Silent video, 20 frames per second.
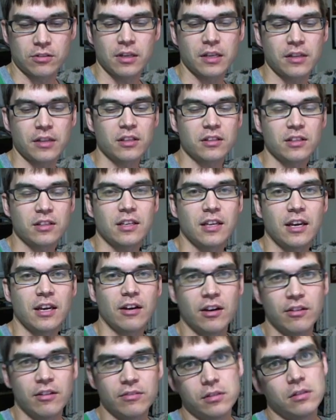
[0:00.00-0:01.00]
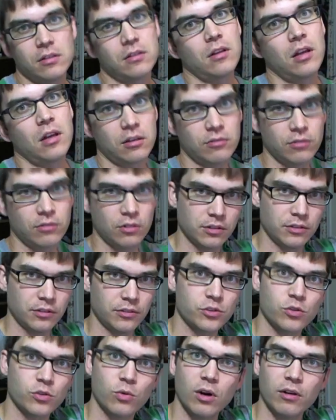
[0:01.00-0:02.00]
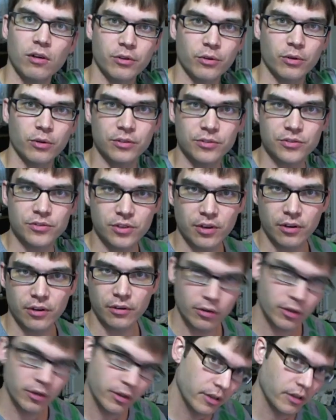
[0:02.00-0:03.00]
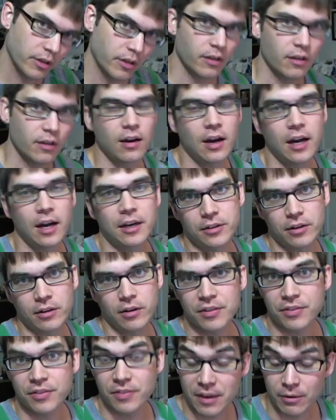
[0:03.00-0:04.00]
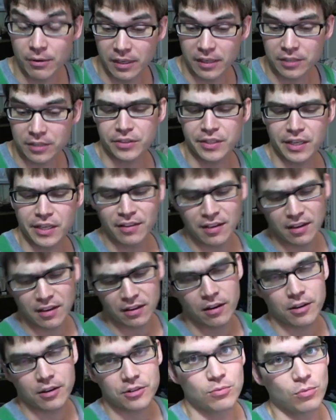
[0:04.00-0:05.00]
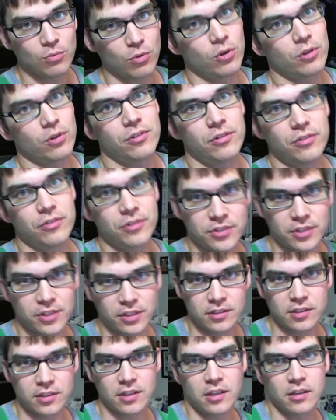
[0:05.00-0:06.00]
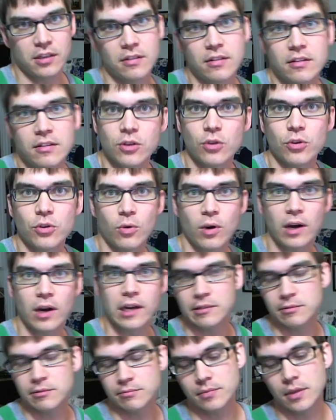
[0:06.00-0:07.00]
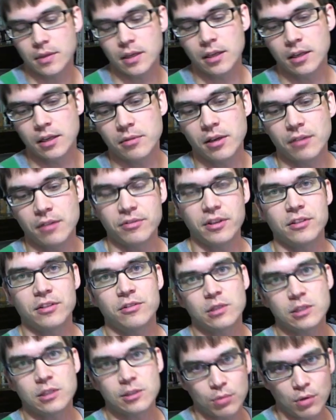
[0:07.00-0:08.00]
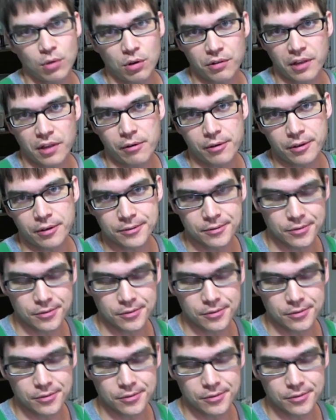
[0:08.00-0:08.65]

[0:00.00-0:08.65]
I think they now have a Lagavulin 12-year-old, so I don't know. That one actually I think costs more than 16. Don't know why. Have yet to explore that one.